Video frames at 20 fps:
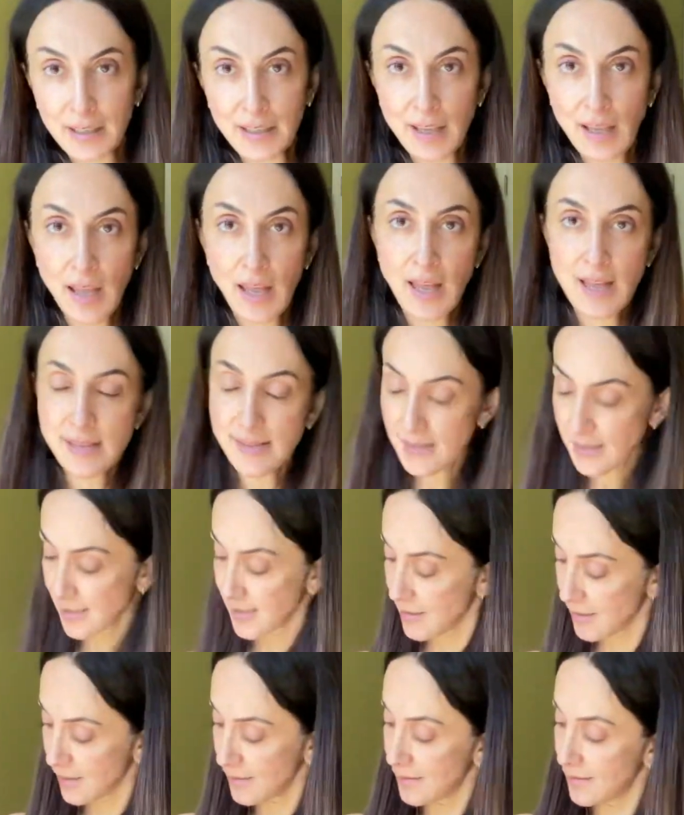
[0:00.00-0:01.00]

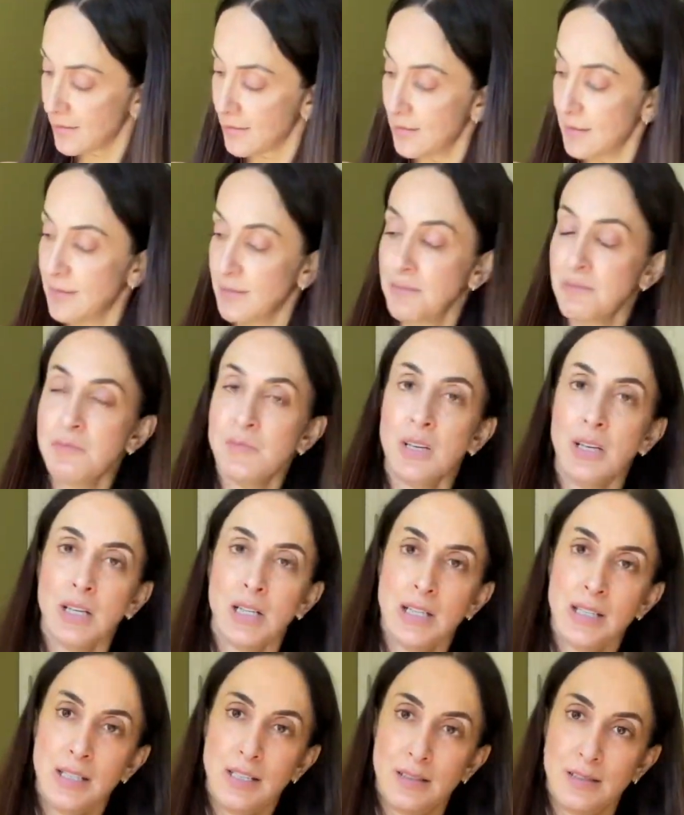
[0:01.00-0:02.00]
Hence
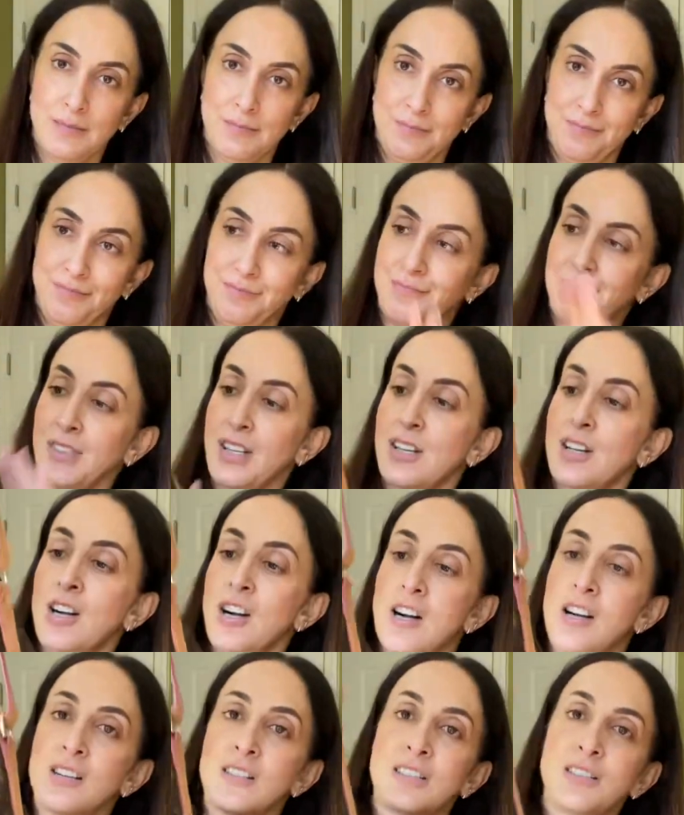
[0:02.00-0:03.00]
my
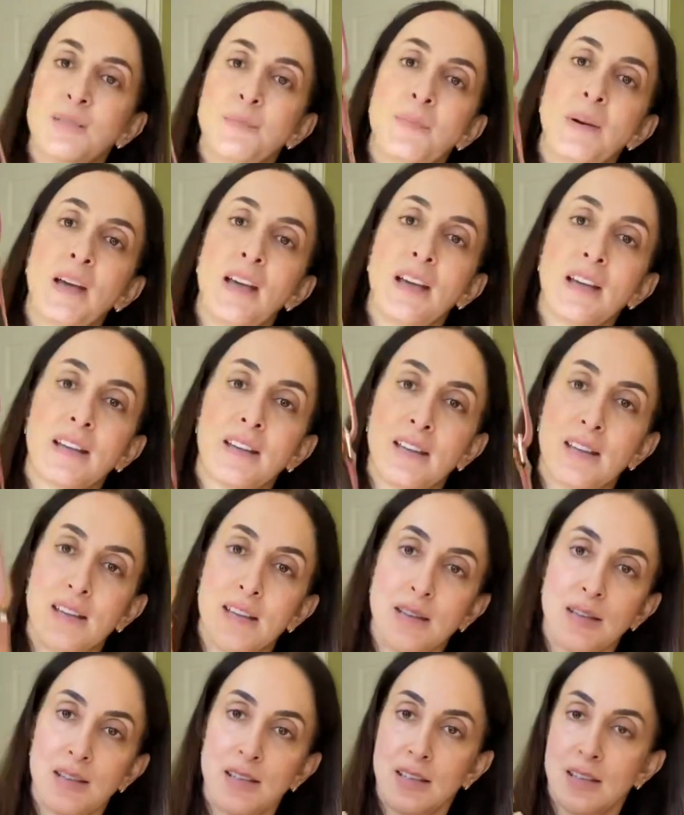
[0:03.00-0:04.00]
current bag,
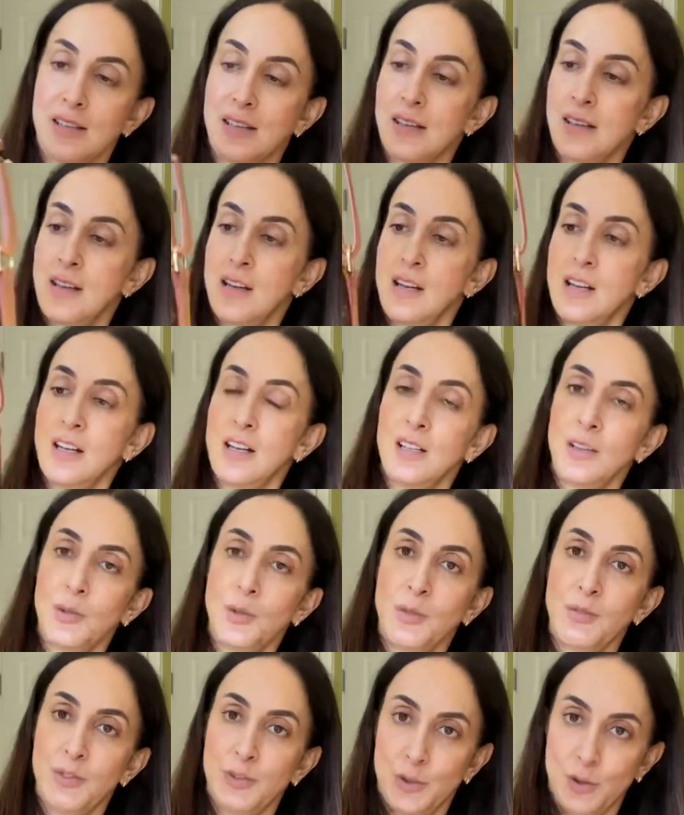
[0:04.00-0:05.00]

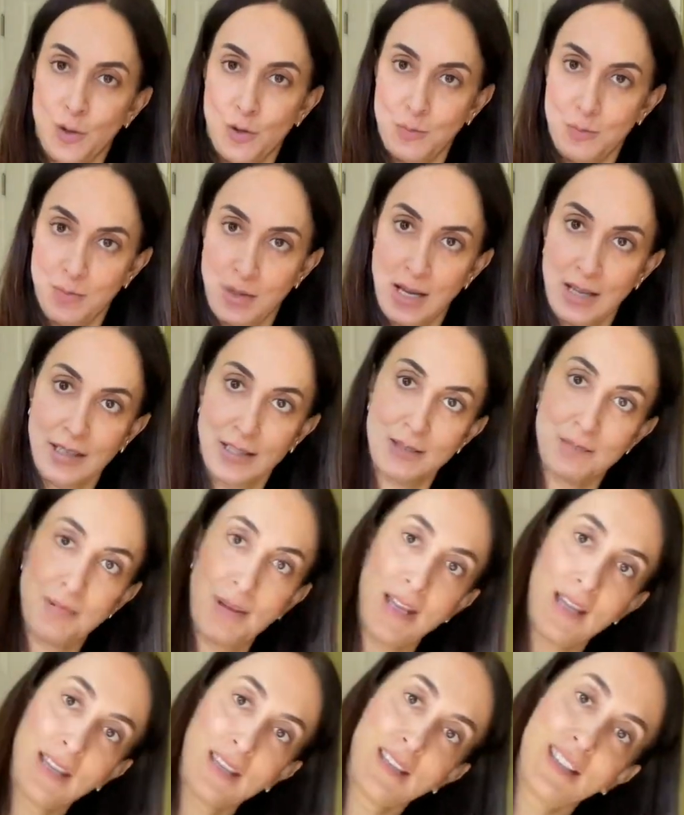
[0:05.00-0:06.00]
Louis Vuitton bucket
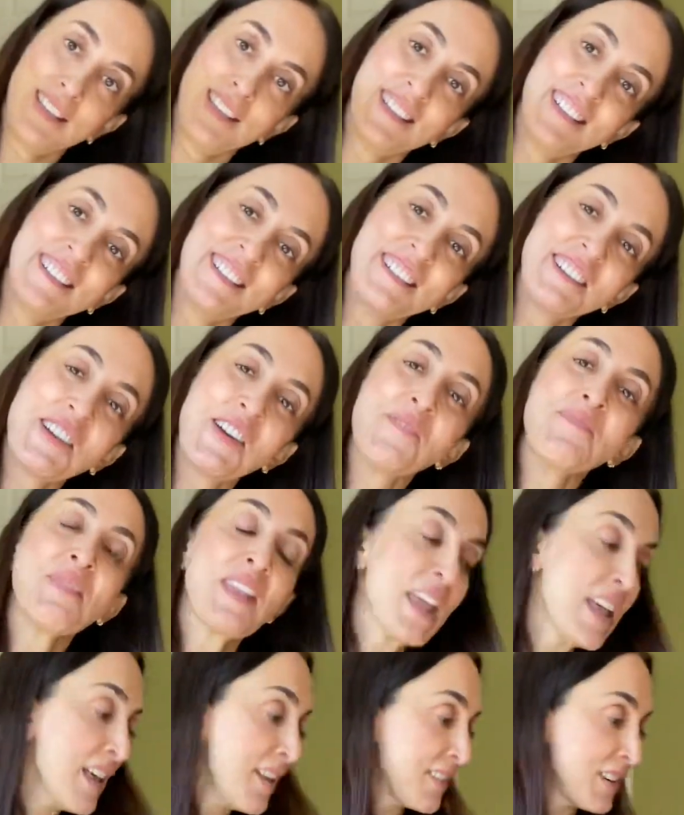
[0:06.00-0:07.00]
bag.
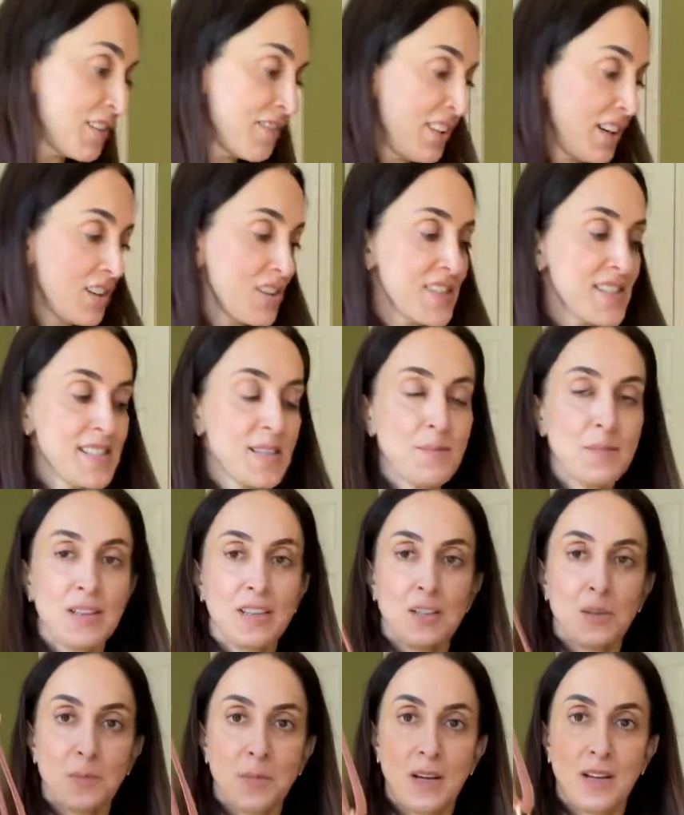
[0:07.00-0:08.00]
They're very
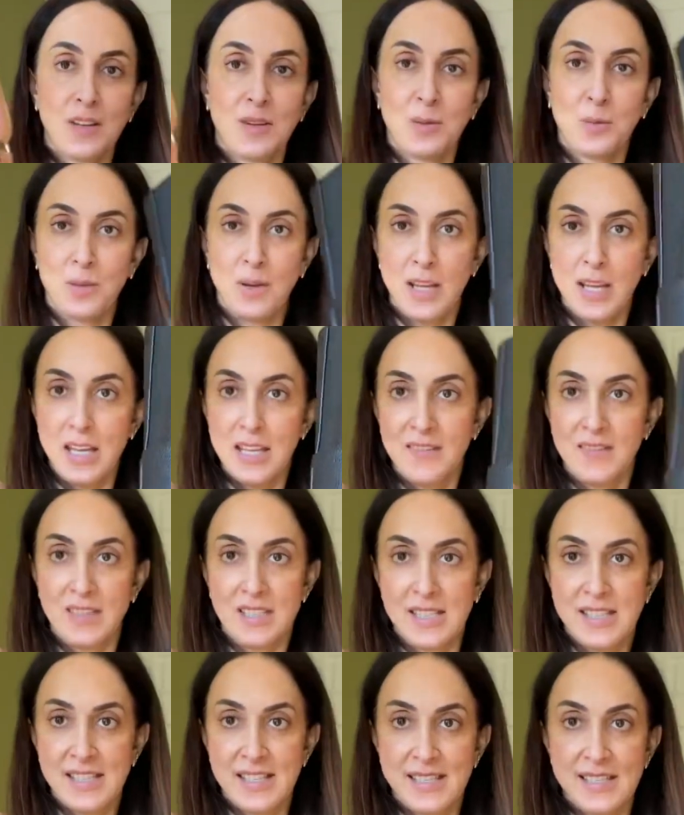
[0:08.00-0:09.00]
similar, by the way.
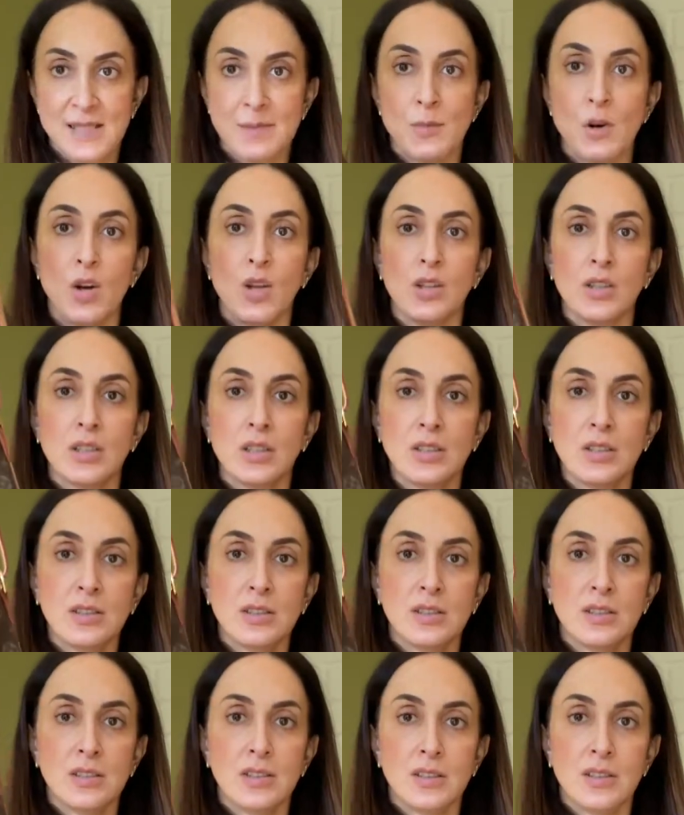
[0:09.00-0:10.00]
This is smaller,
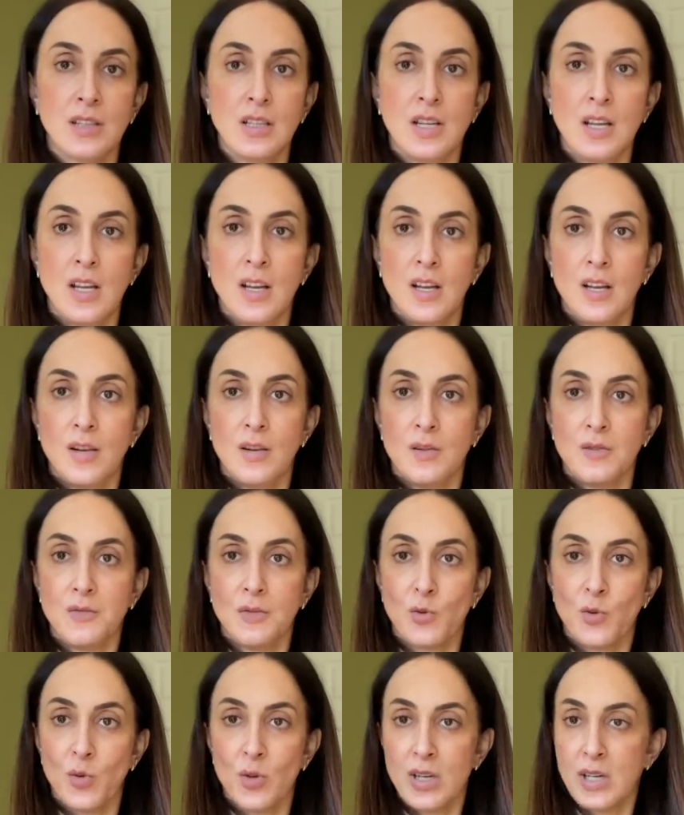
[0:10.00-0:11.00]
of
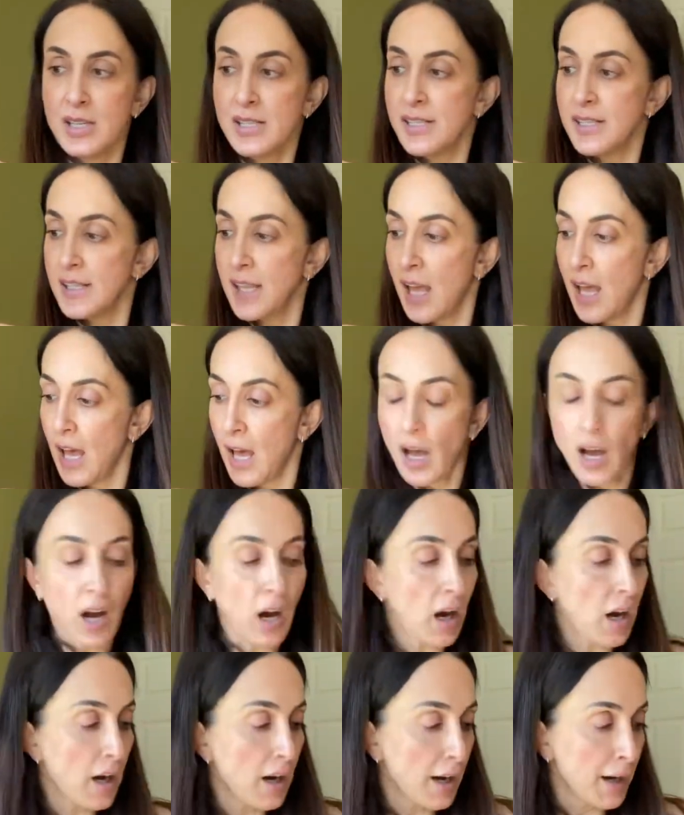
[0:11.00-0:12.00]
course.
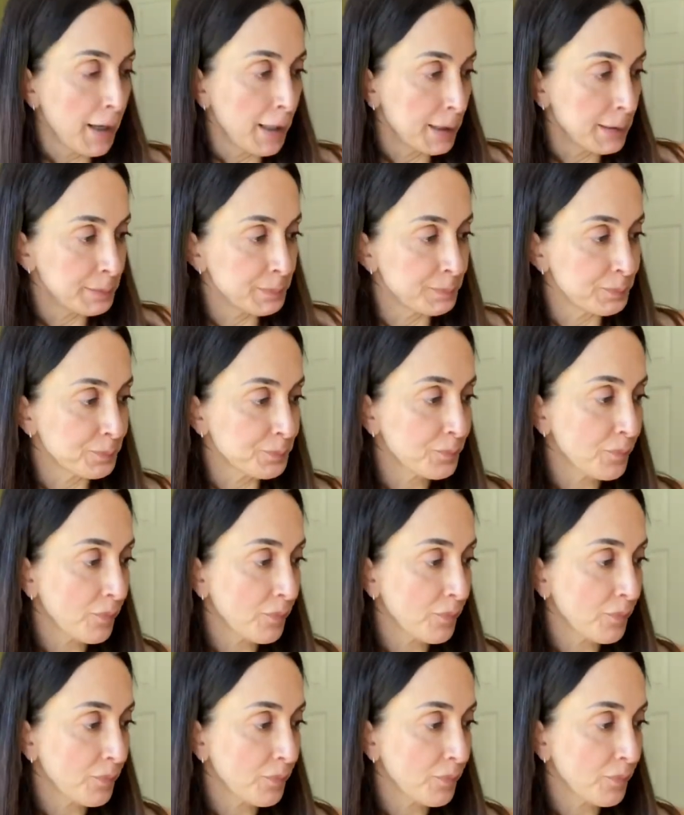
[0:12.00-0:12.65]
Um,